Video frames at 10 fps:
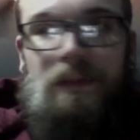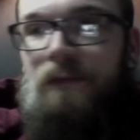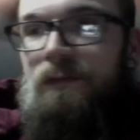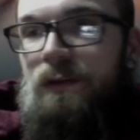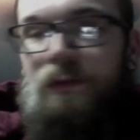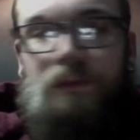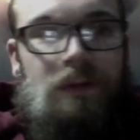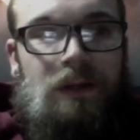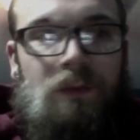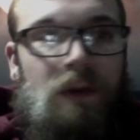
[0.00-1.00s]
If you
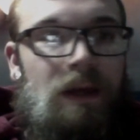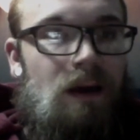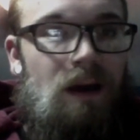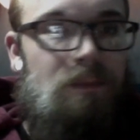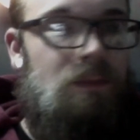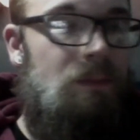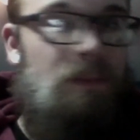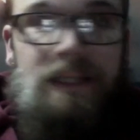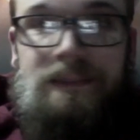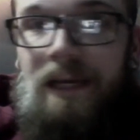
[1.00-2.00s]
can wake up,
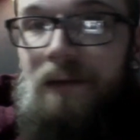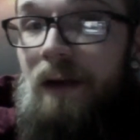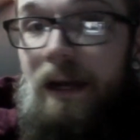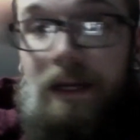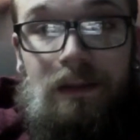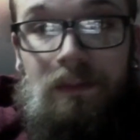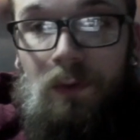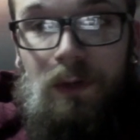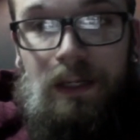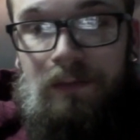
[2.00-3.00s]
meditate right in the
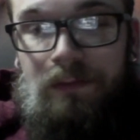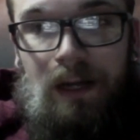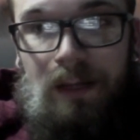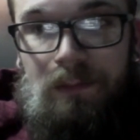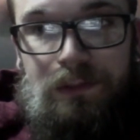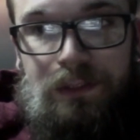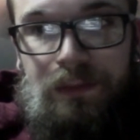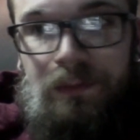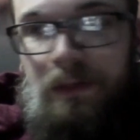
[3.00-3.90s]
morning if you're able to,